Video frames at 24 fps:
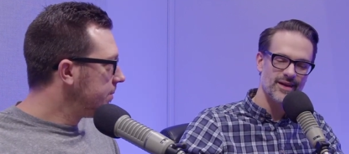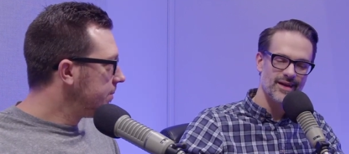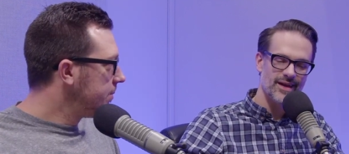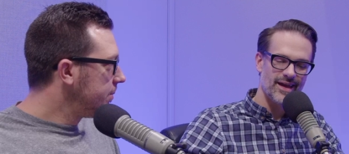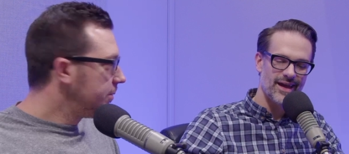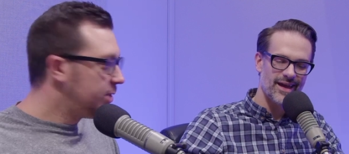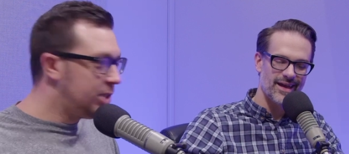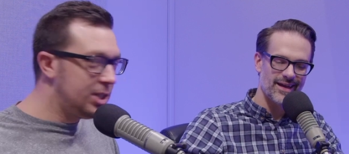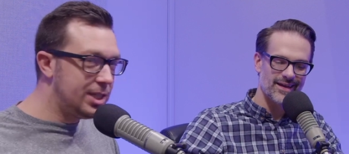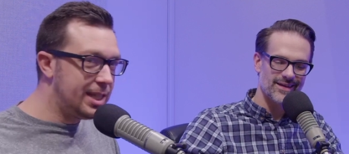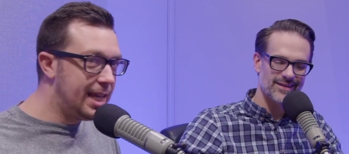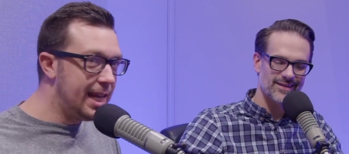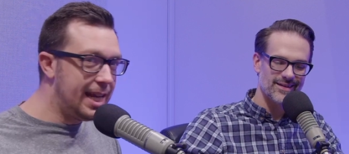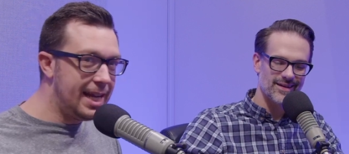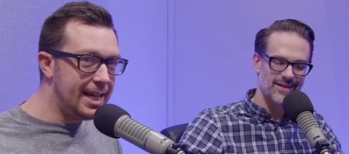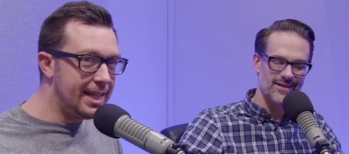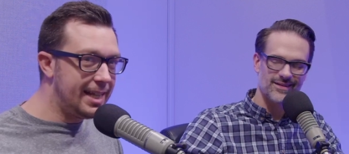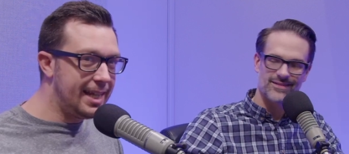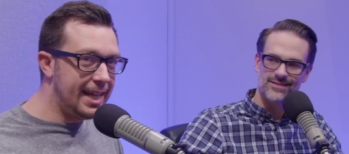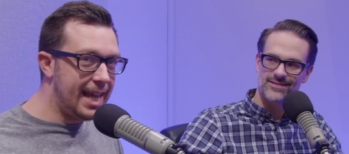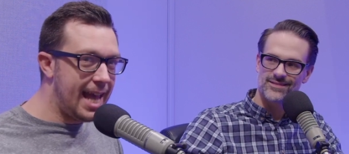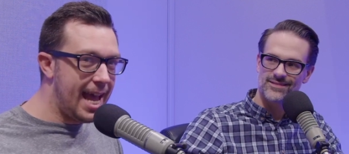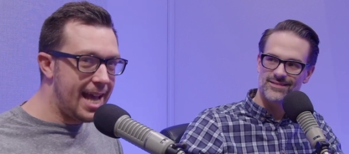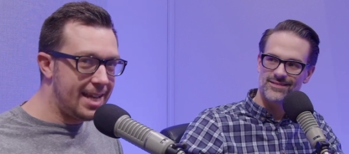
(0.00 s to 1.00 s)
Speaker 1: And, just get it uh, at the
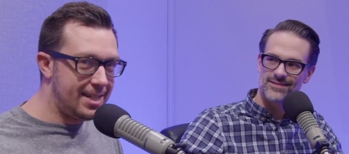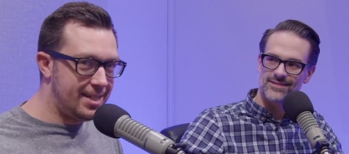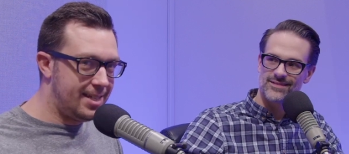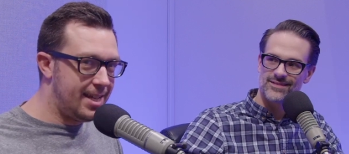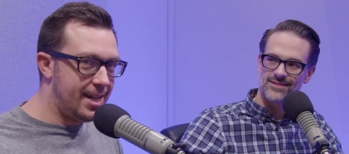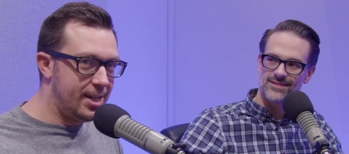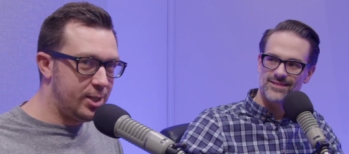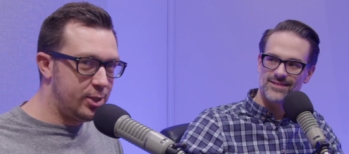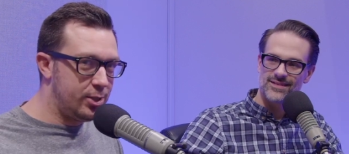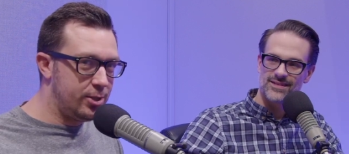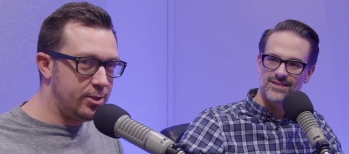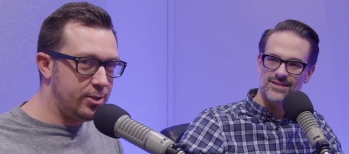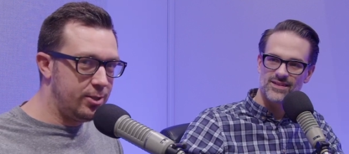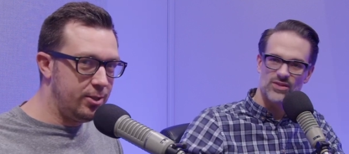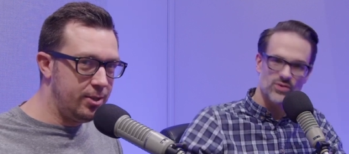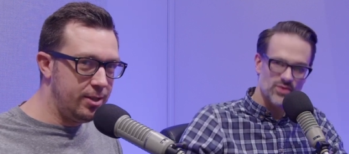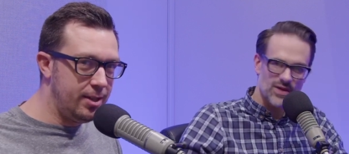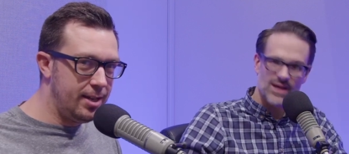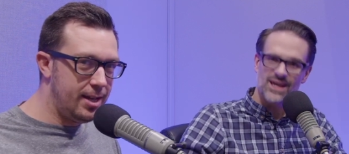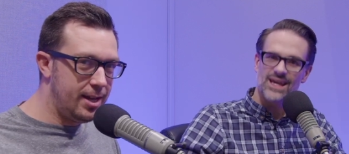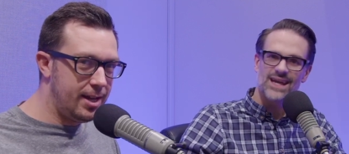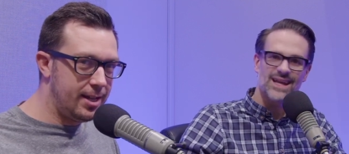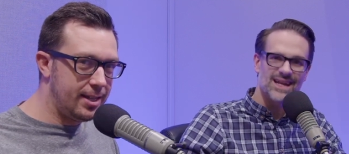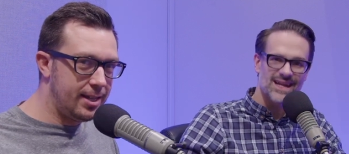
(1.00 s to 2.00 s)
gas station. You can,
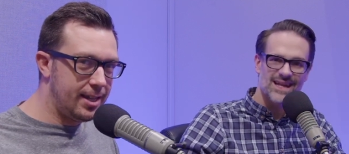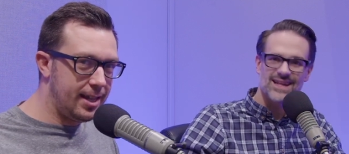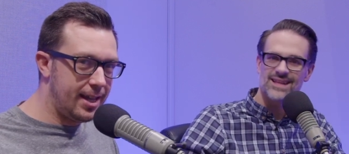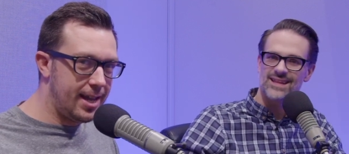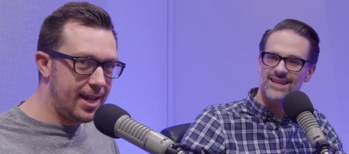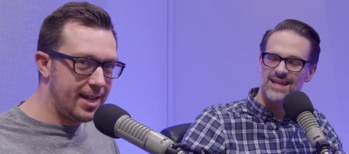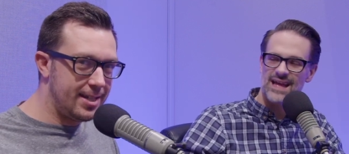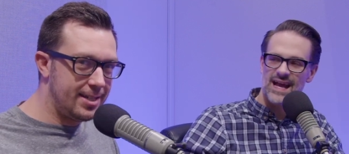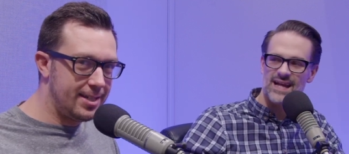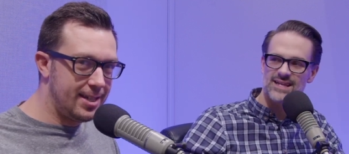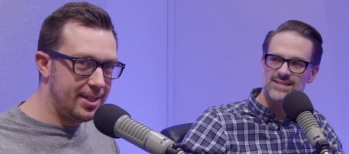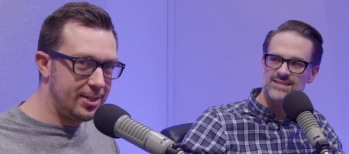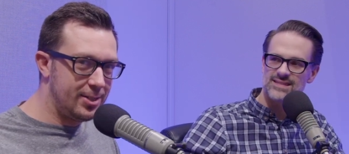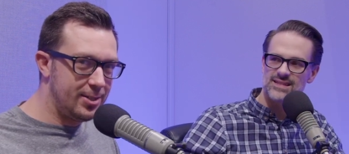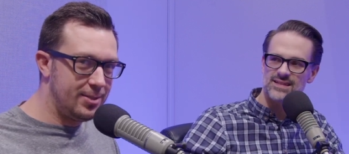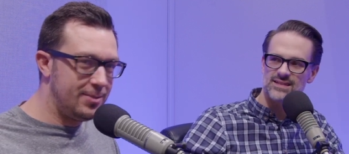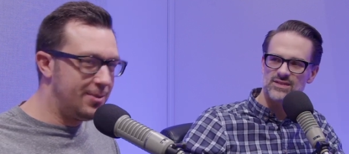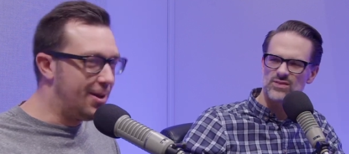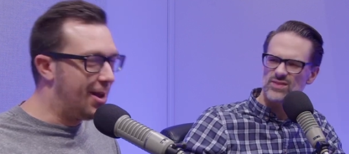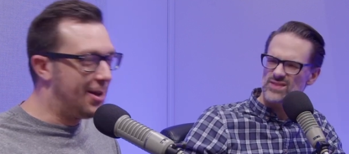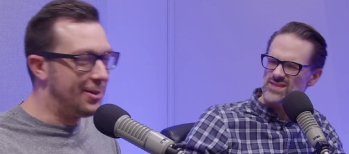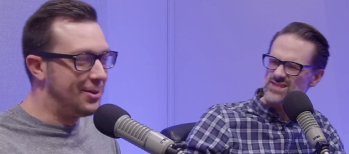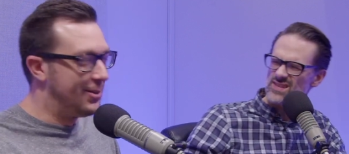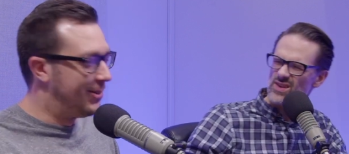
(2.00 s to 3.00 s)
get, get it, at the gas. station.
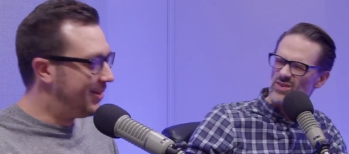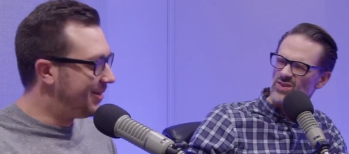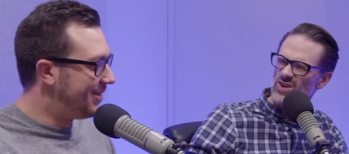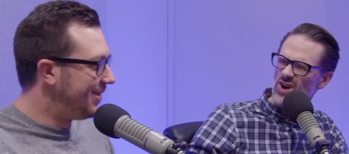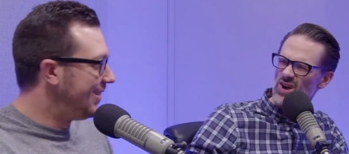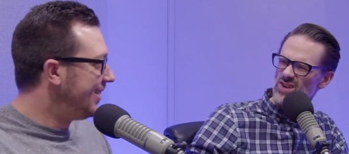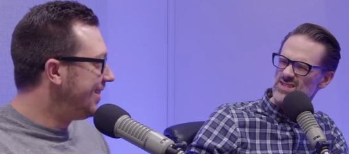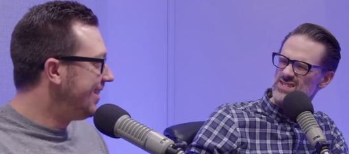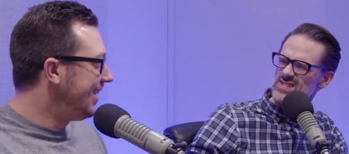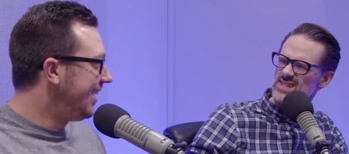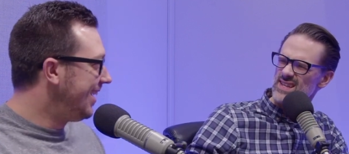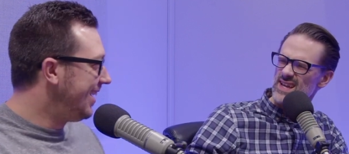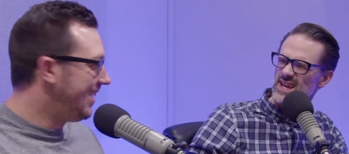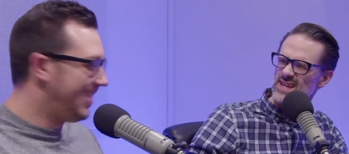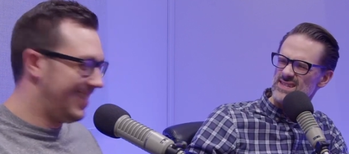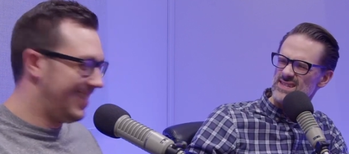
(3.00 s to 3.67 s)
Gas no, sell cards at the gas